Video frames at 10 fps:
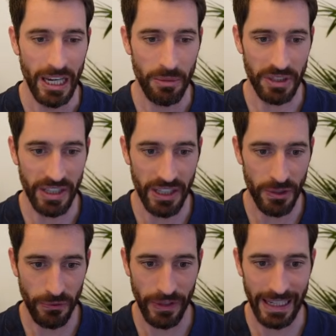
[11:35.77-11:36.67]
but then you
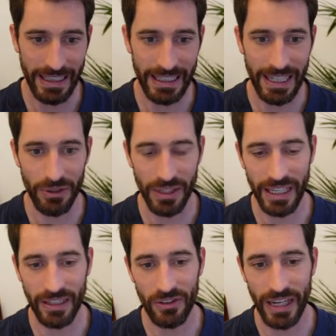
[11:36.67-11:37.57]
flatten it out
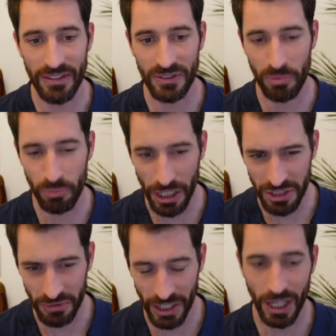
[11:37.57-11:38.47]
again to have some
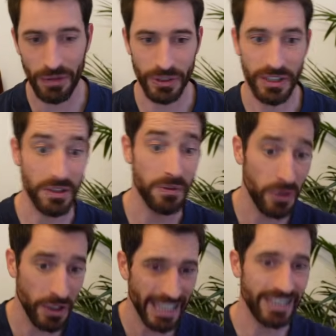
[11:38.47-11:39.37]
pressure recovery to
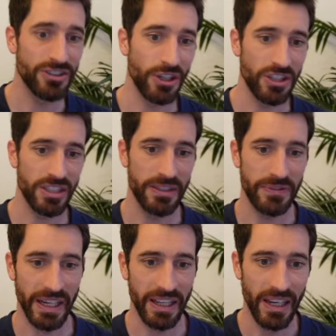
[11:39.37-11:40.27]
avoid that suction
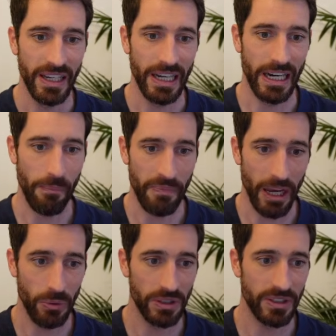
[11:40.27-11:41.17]
effect that
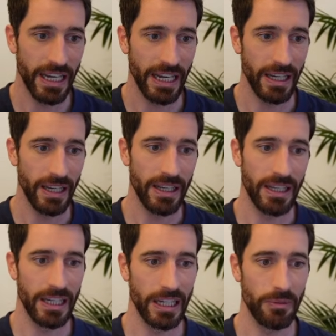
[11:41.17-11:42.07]
will drag
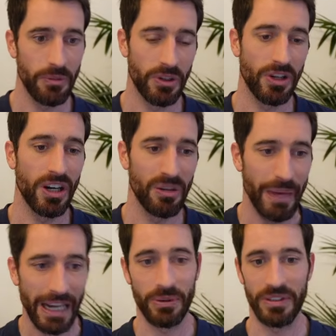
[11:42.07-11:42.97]
your car
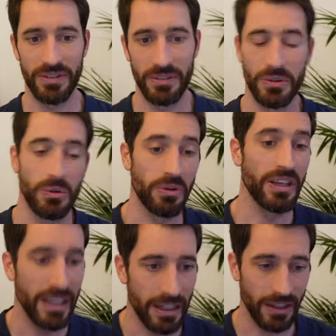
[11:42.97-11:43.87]
backwards or
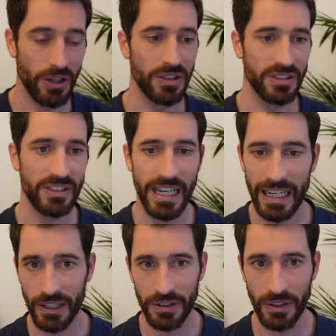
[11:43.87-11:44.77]
cause drag
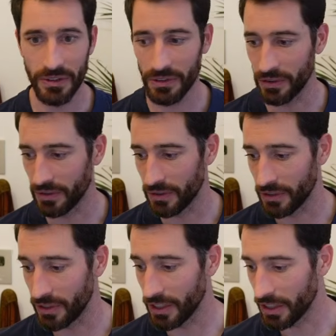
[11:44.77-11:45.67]
on
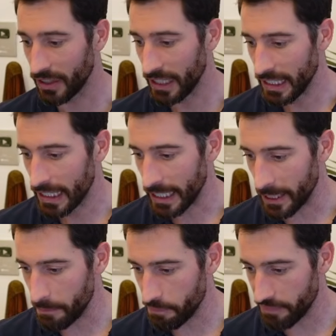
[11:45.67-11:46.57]
your car.
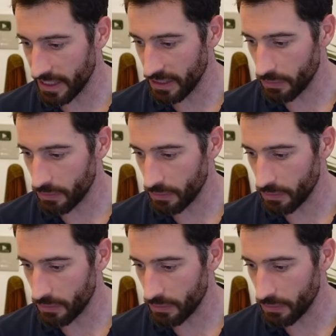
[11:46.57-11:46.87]
Then